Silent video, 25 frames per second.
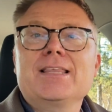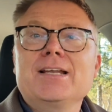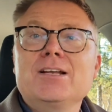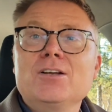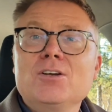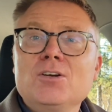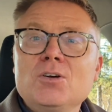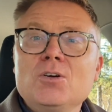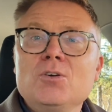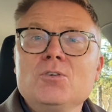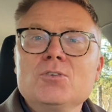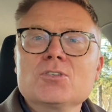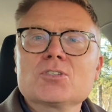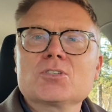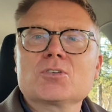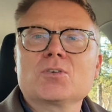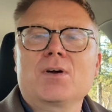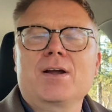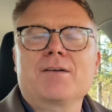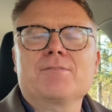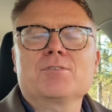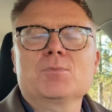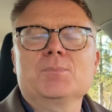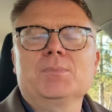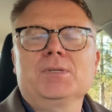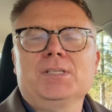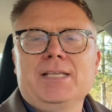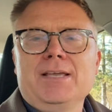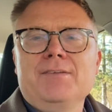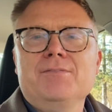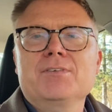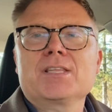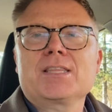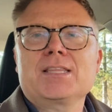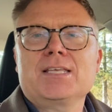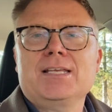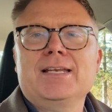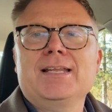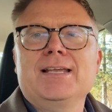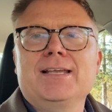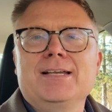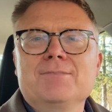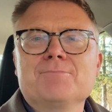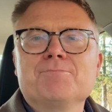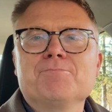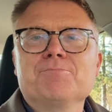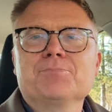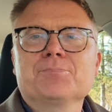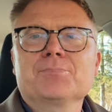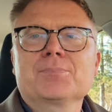whosoever believeth in
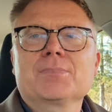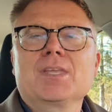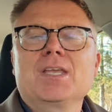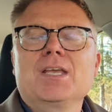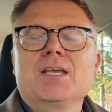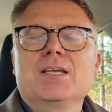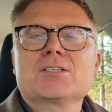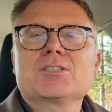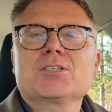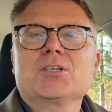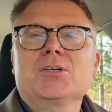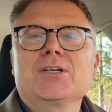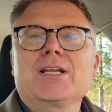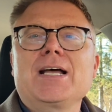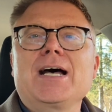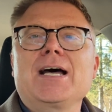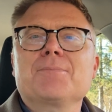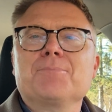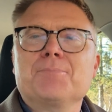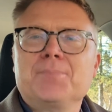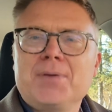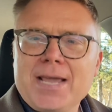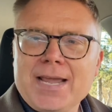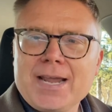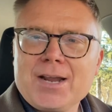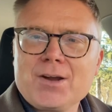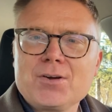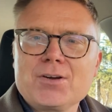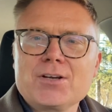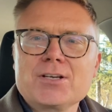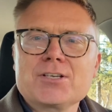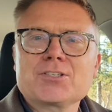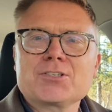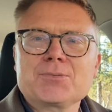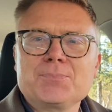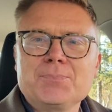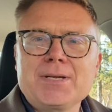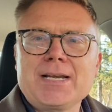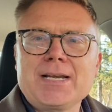him shall not perish, but